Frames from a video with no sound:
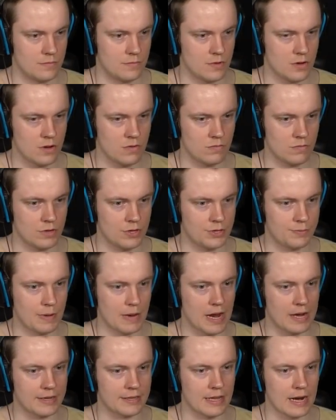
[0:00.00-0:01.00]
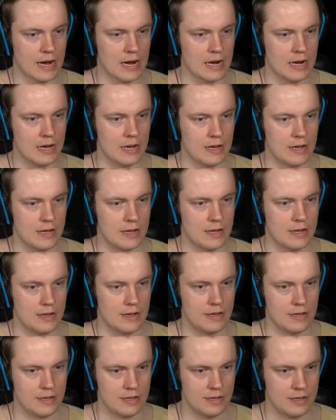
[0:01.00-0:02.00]
Oh, it's back there.
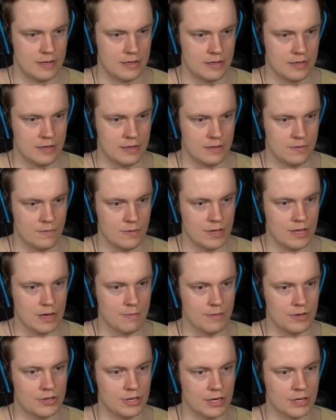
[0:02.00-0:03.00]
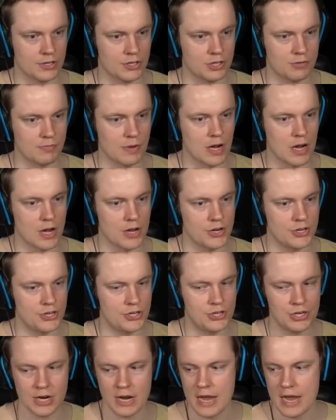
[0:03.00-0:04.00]
Wait, that means I can
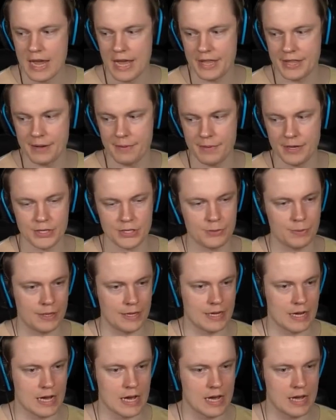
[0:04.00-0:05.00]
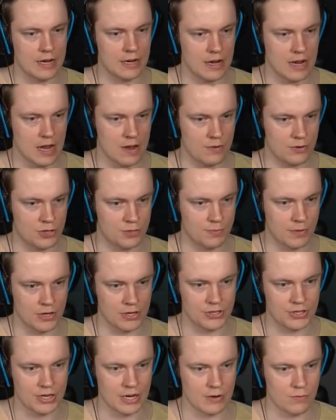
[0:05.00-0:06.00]
smudge. And that means we got... I
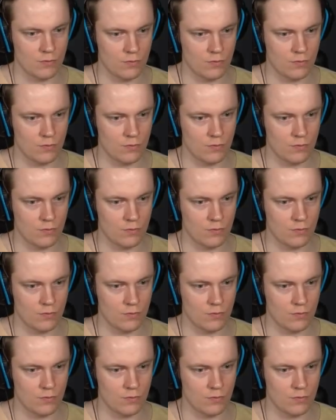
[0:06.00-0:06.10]
smudged at